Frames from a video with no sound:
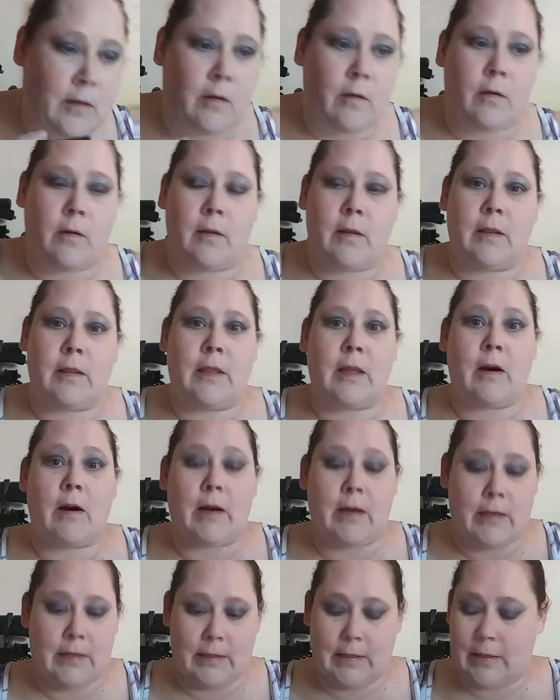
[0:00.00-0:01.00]
So there
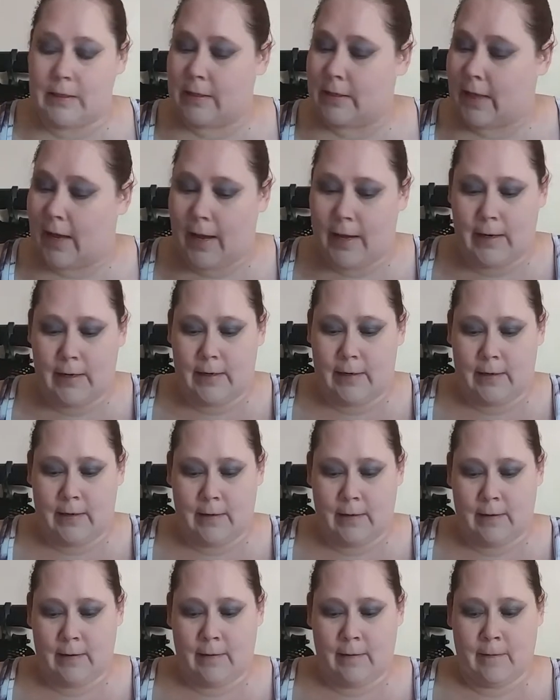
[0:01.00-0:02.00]
is that.
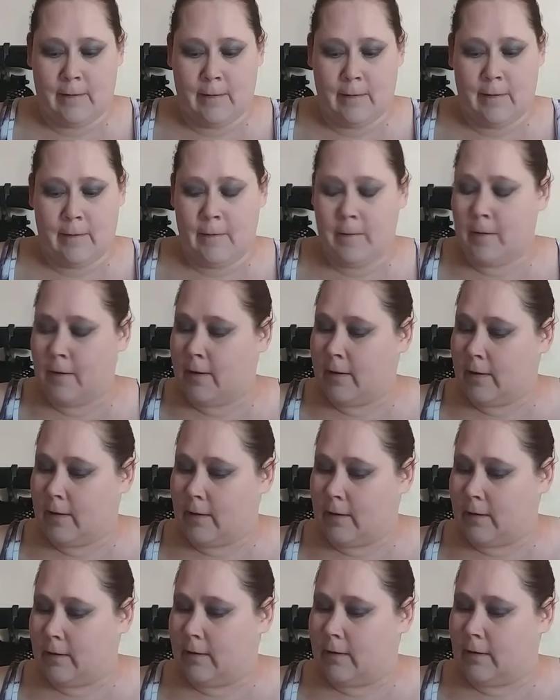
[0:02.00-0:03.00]

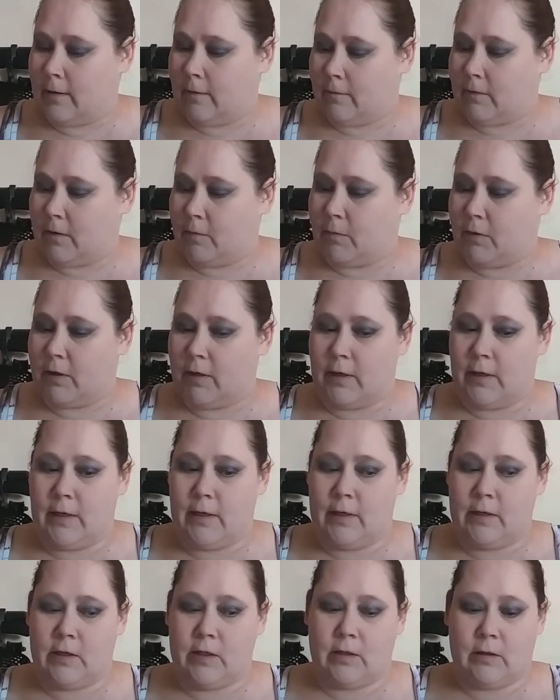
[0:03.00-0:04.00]
Clean off the
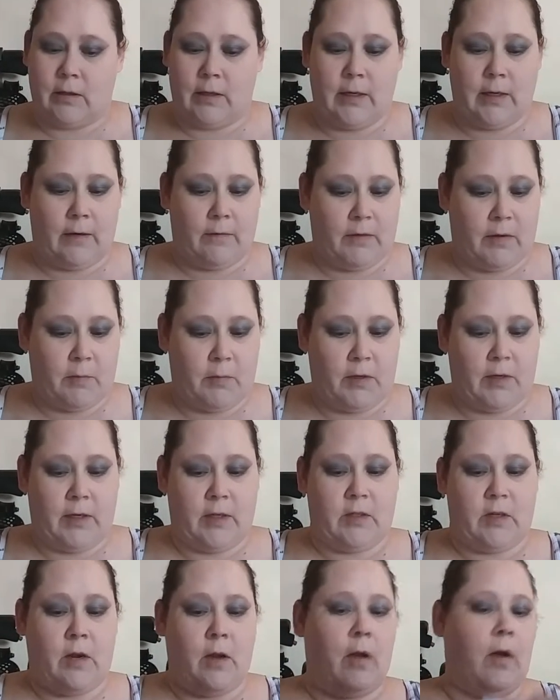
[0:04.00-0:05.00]
brush, clean off the
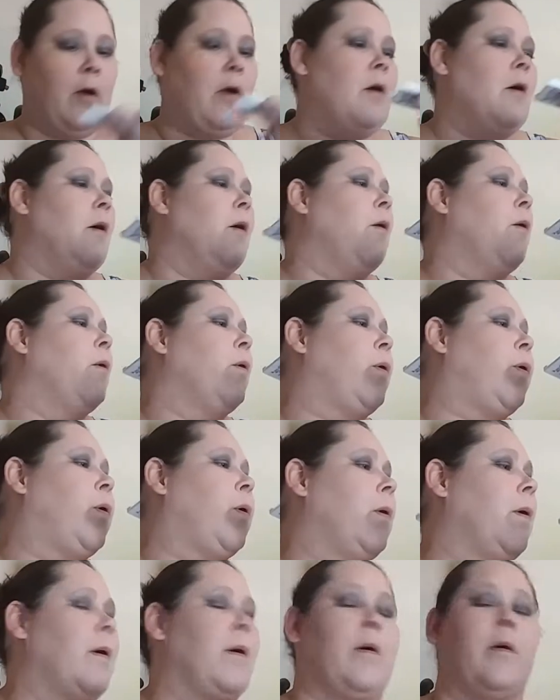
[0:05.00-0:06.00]
brush,
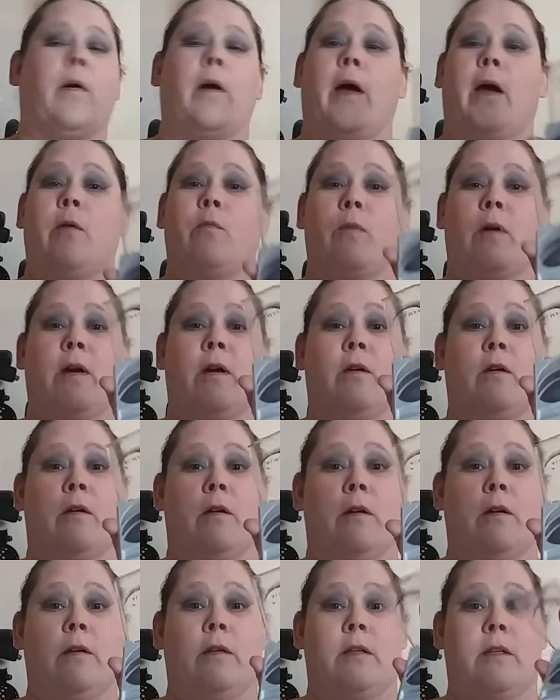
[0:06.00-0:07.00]
and we are
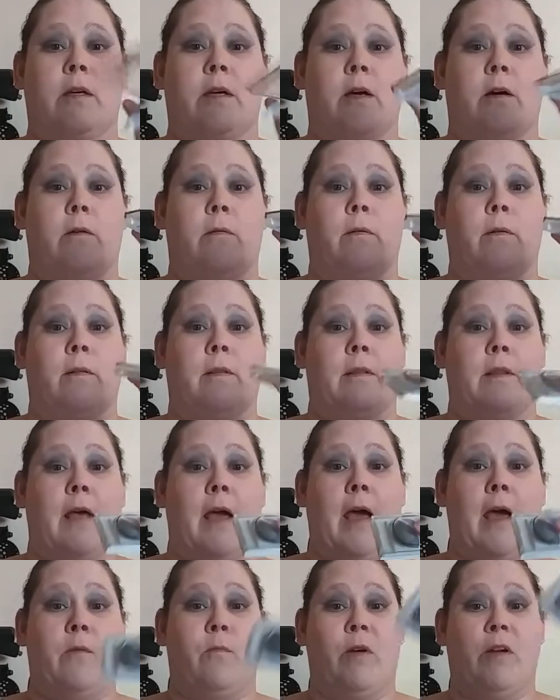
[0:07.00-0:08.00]
good to go.
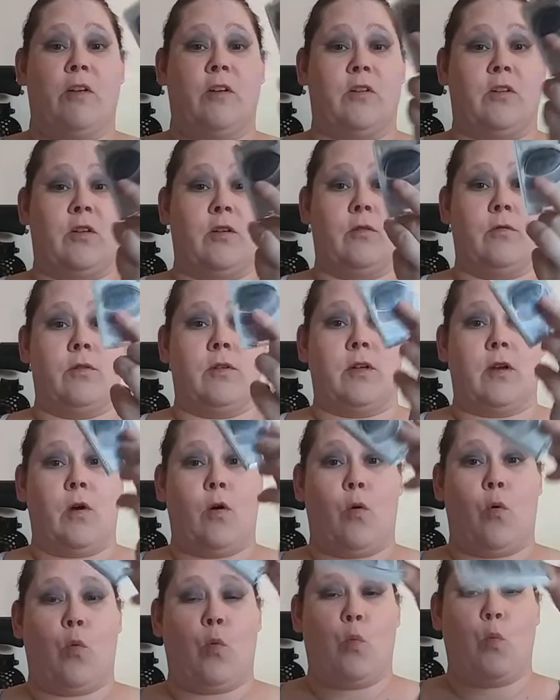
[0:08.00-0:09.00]
And we just used
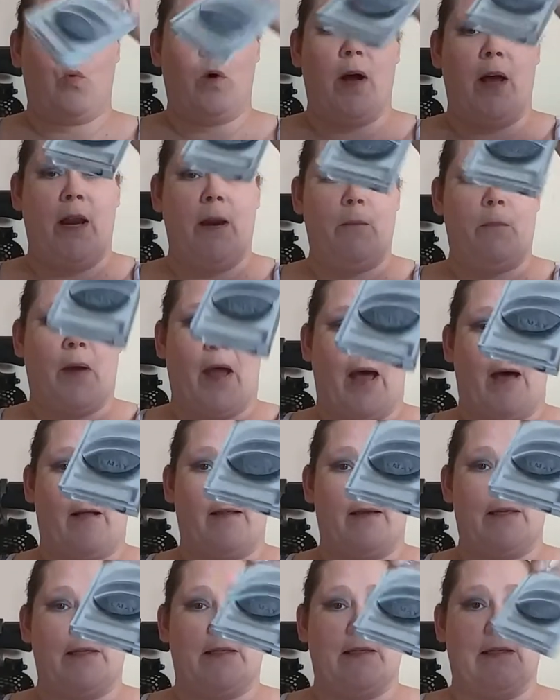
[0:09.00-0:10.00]
one
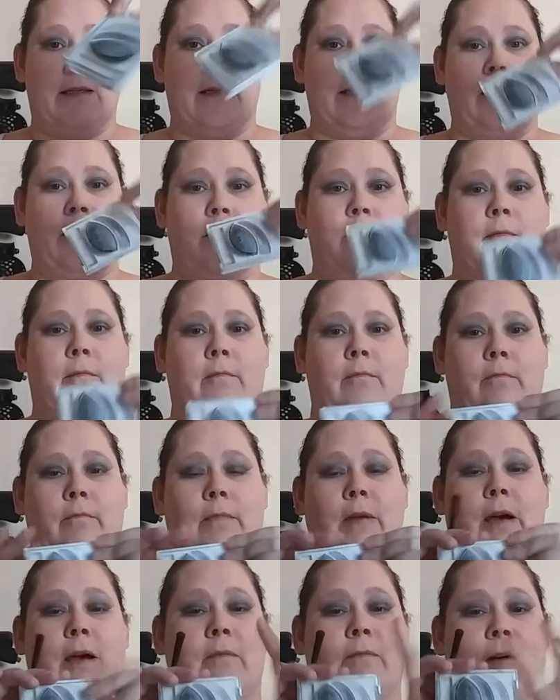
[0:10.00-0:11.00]
palette
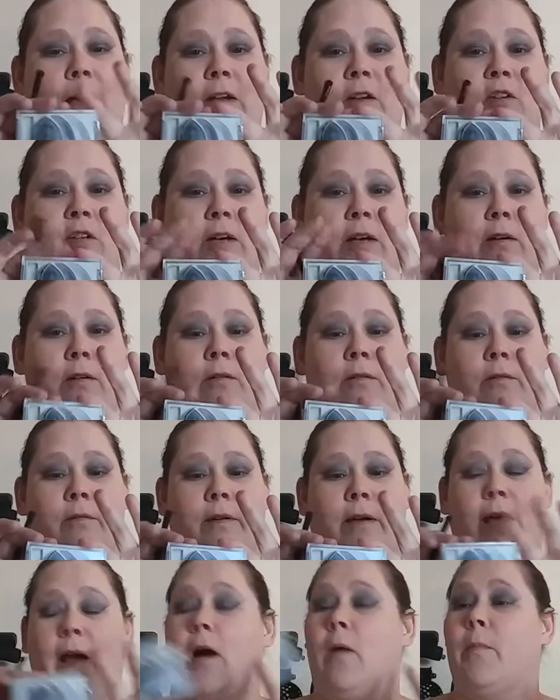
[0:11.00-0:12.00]
of eyeshadow,
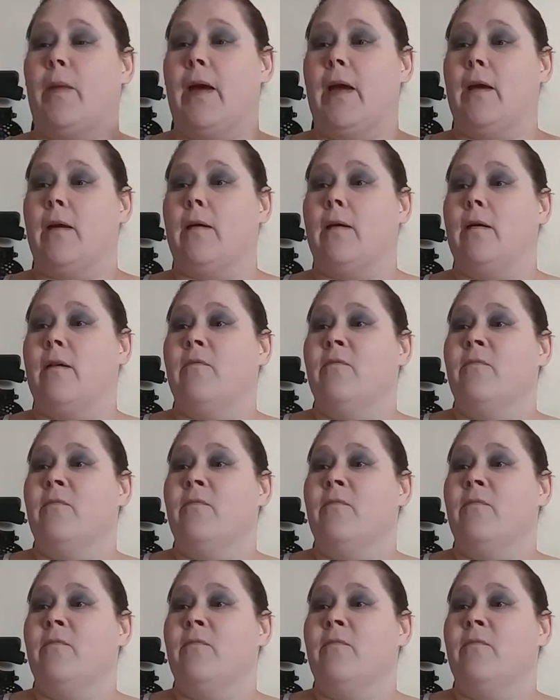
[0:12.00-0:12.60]
Almay,